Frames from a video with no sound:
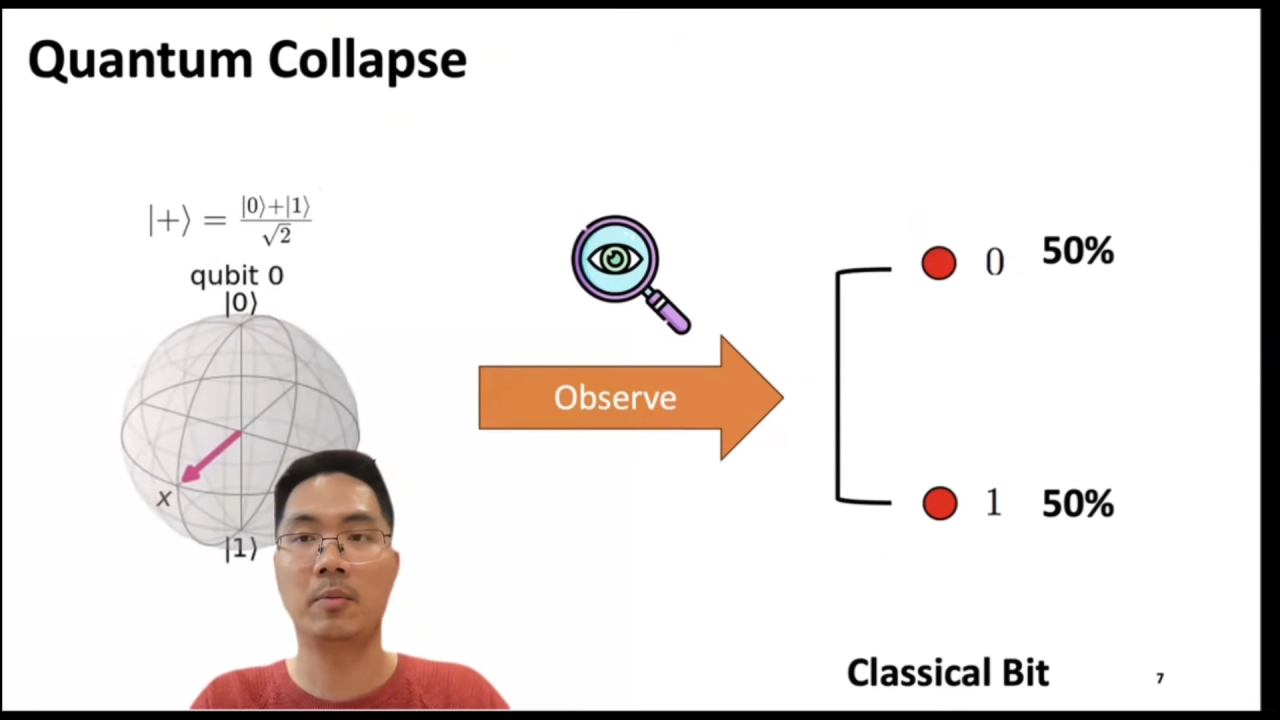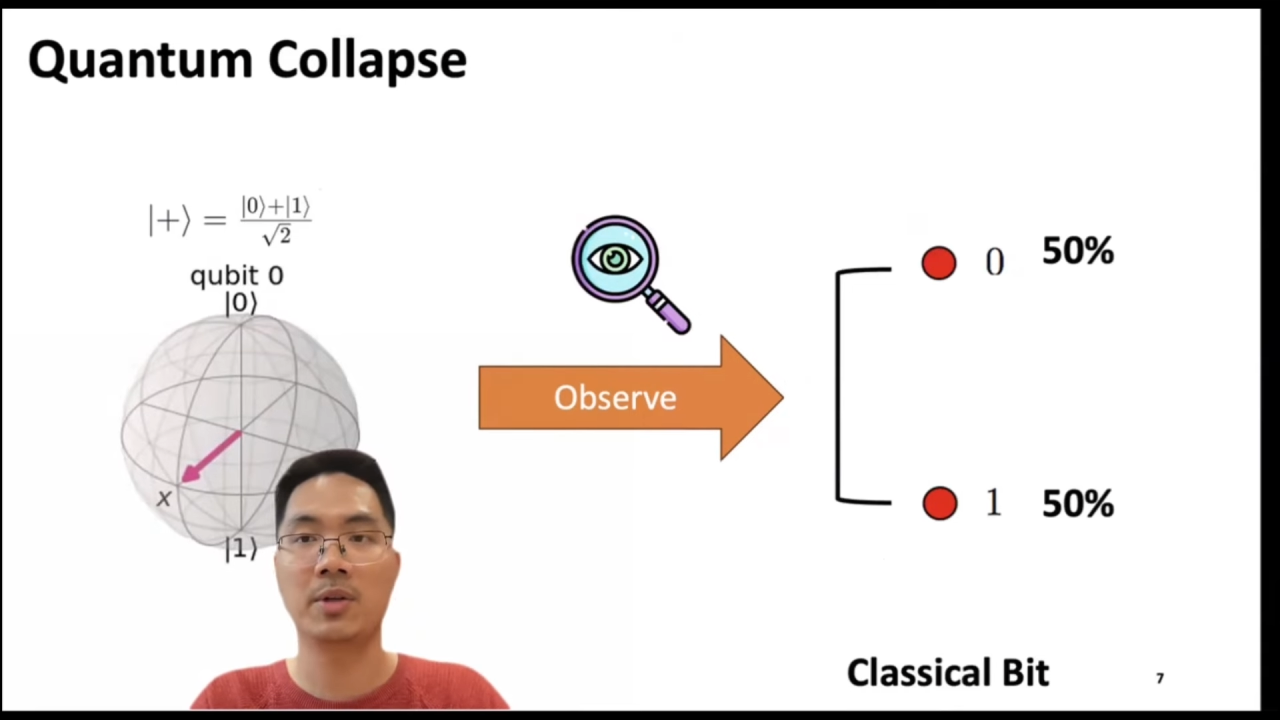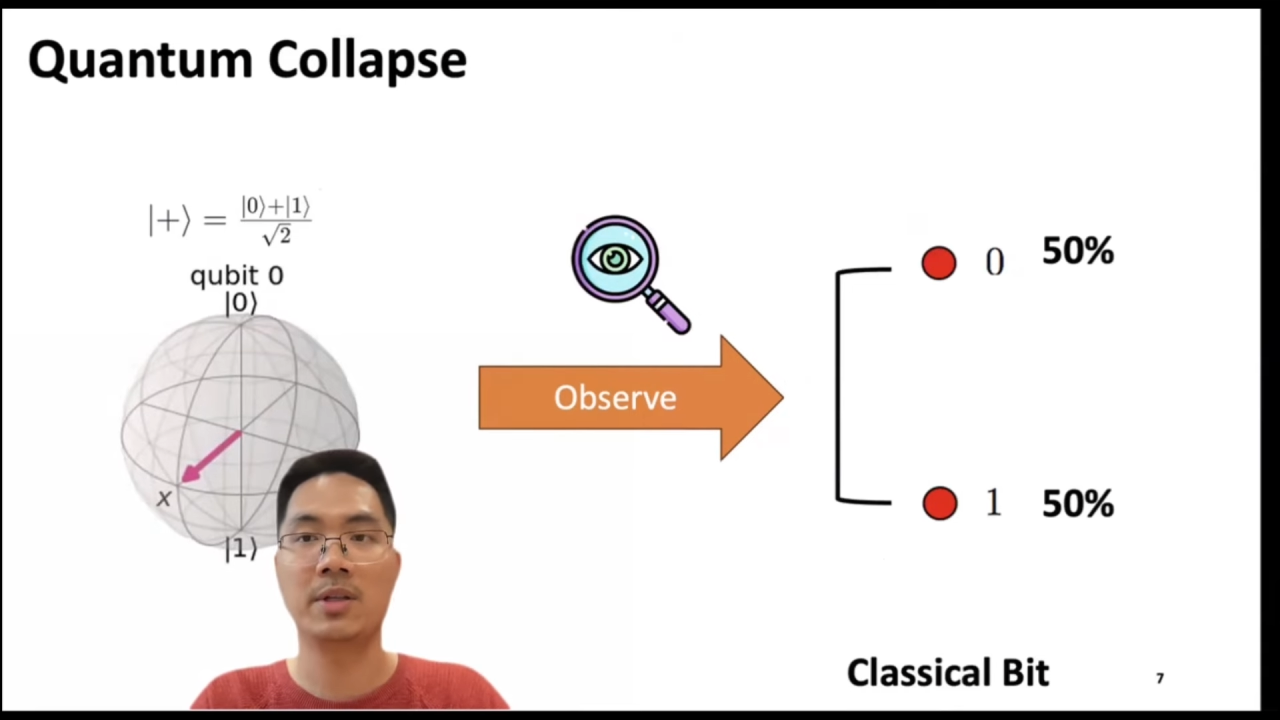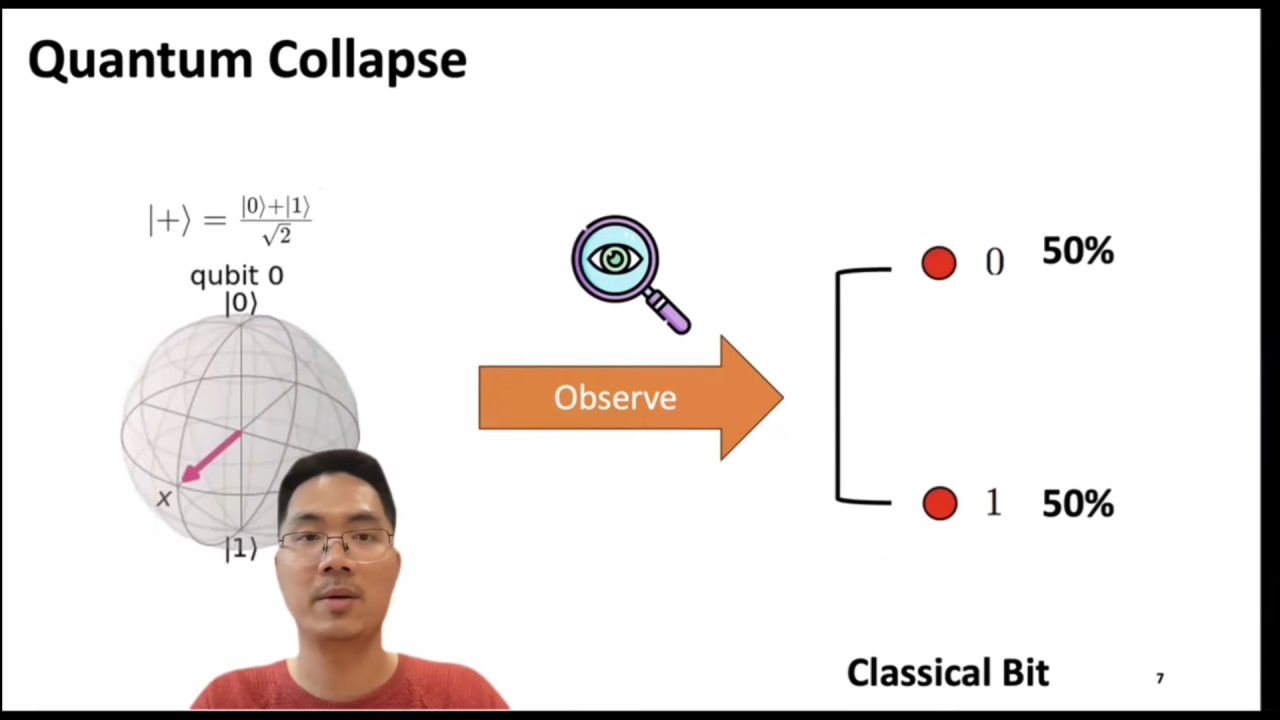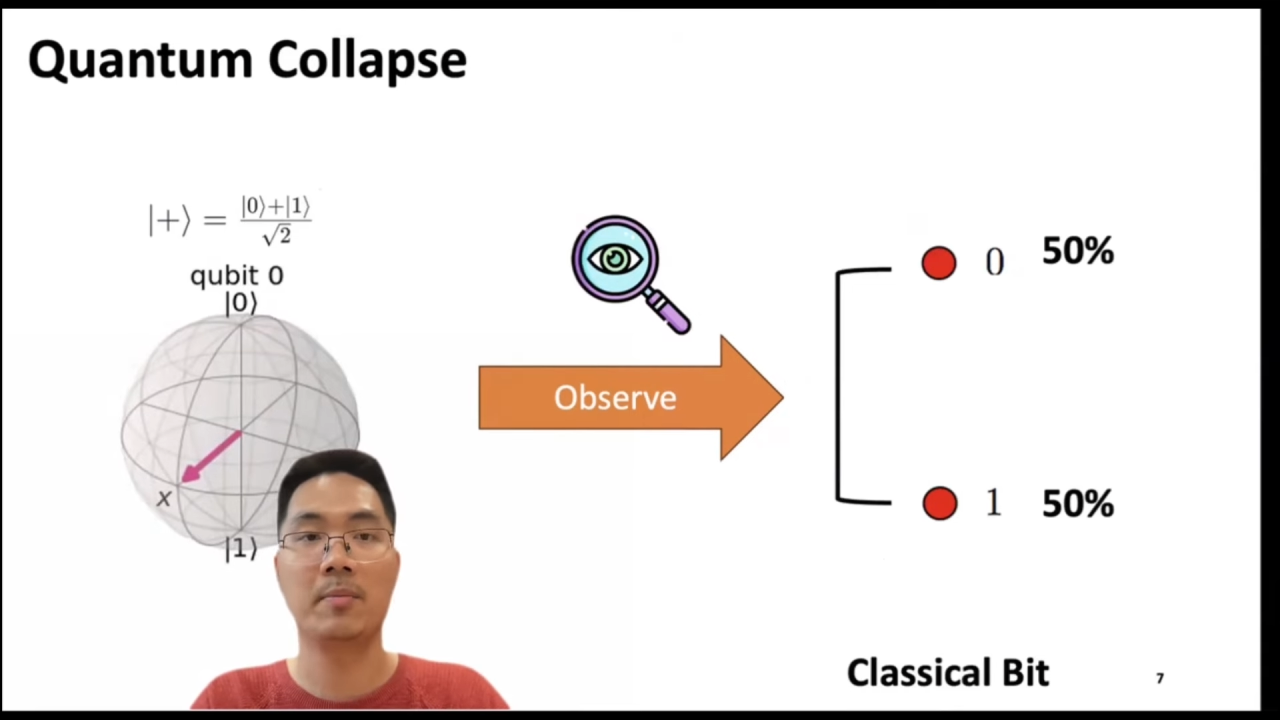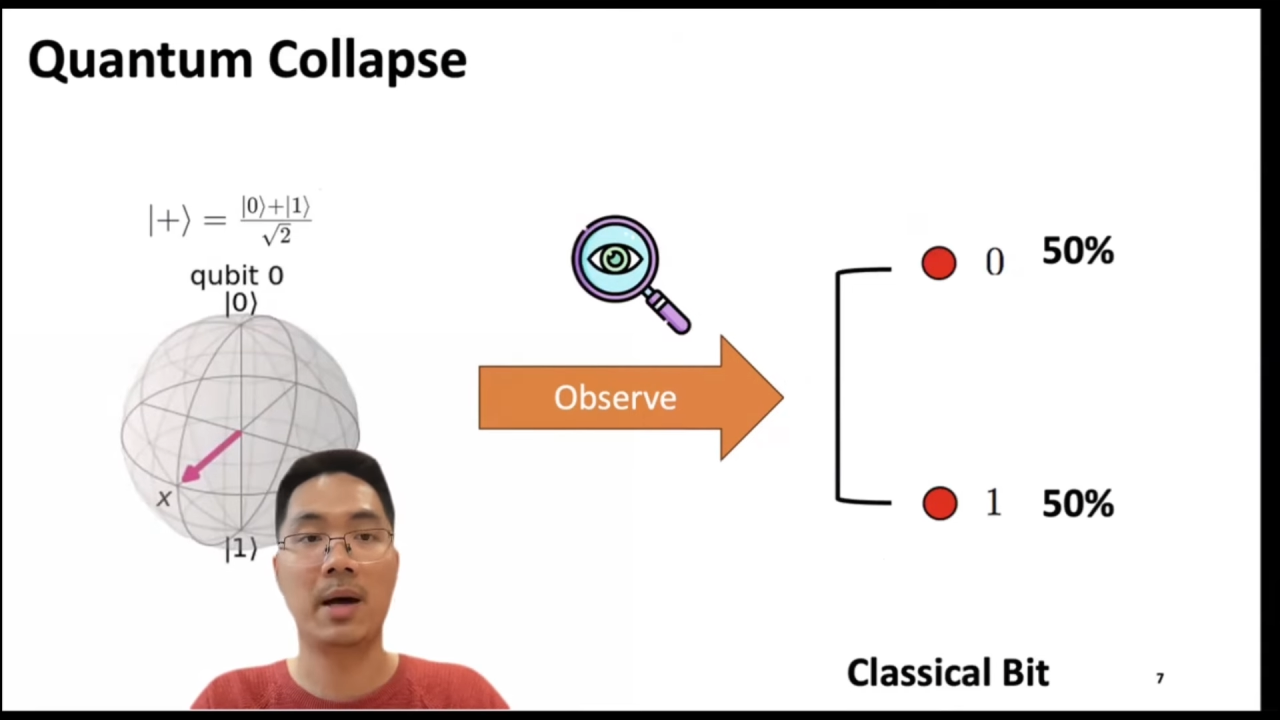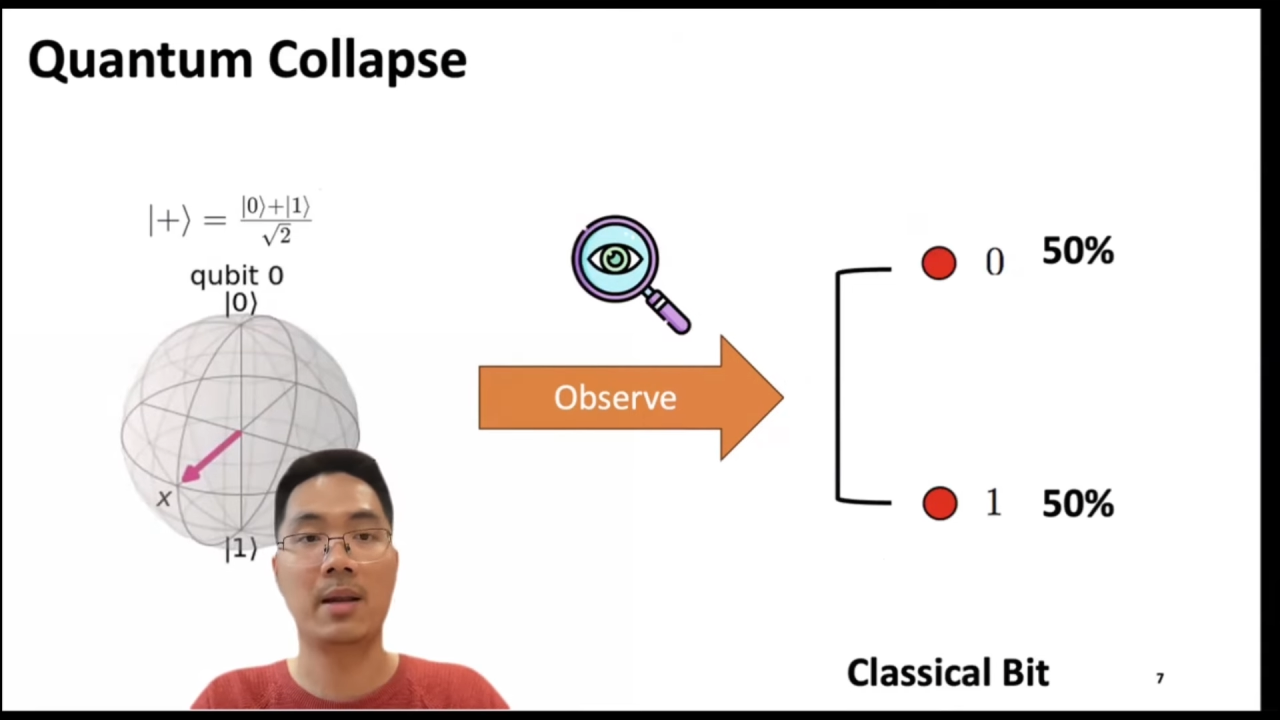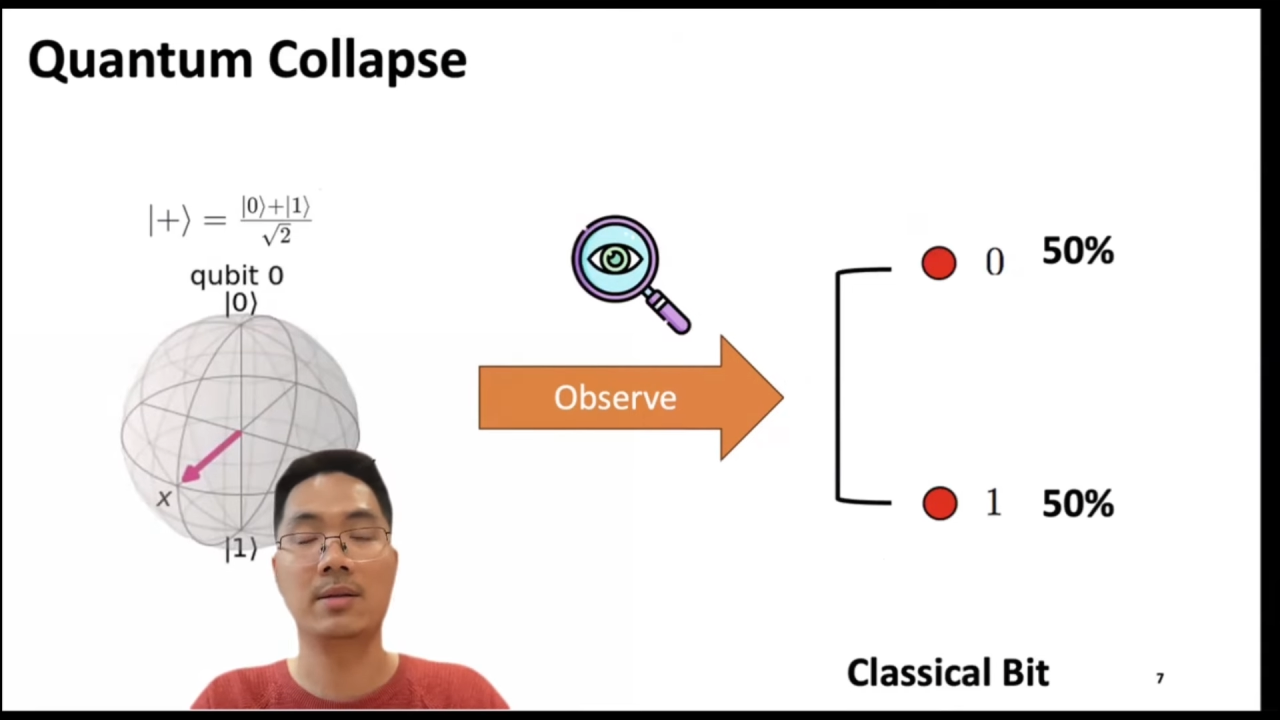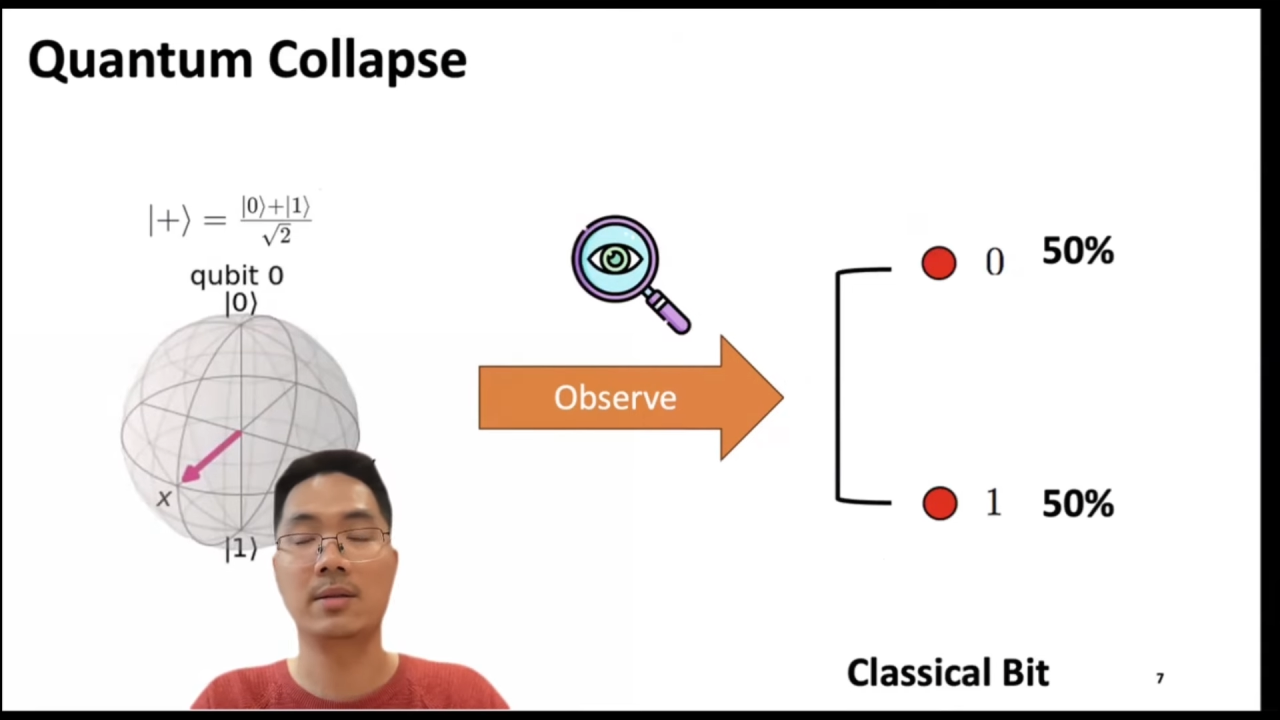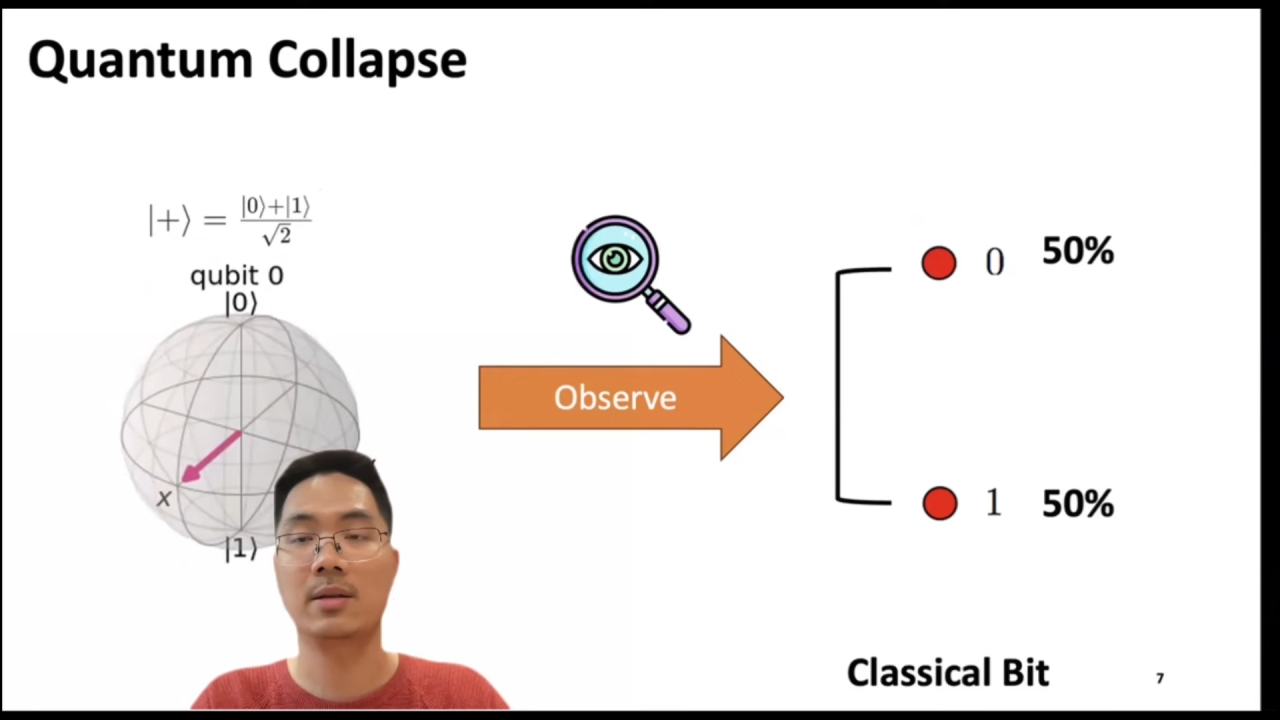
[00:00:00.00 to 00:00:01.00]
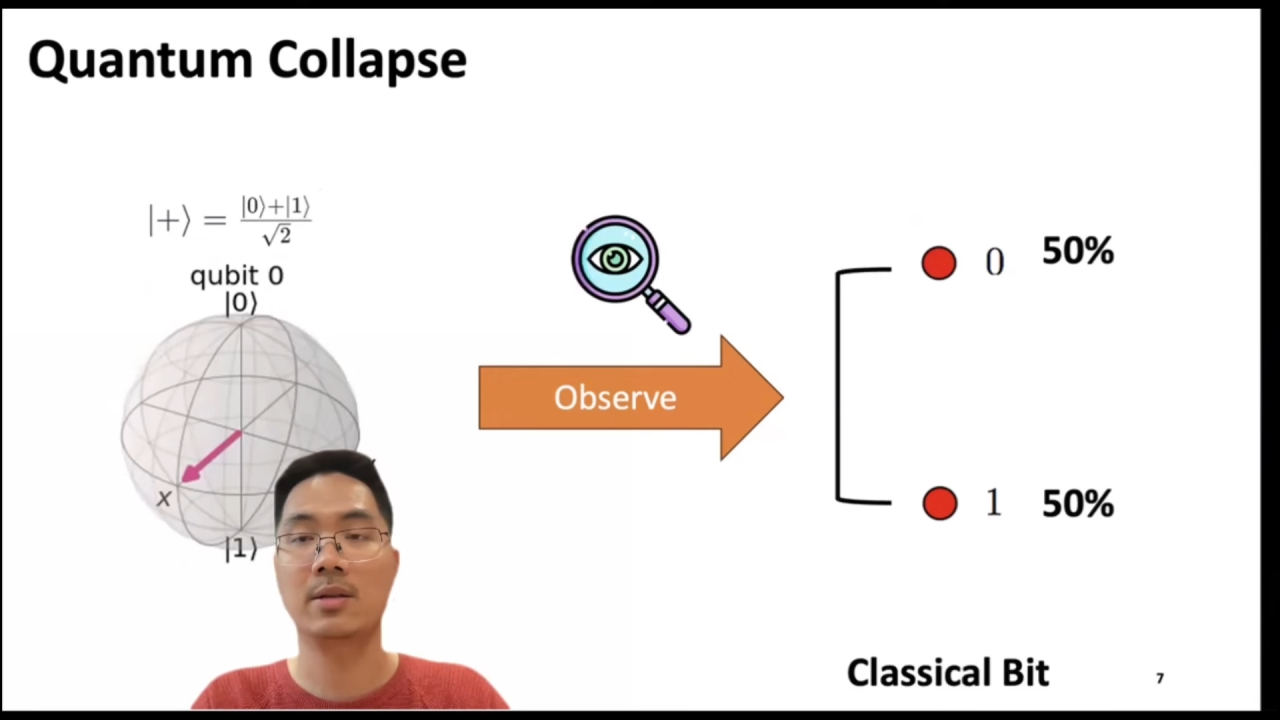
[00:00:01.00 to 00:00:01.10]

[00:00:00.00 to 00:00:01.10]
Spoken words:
positive balance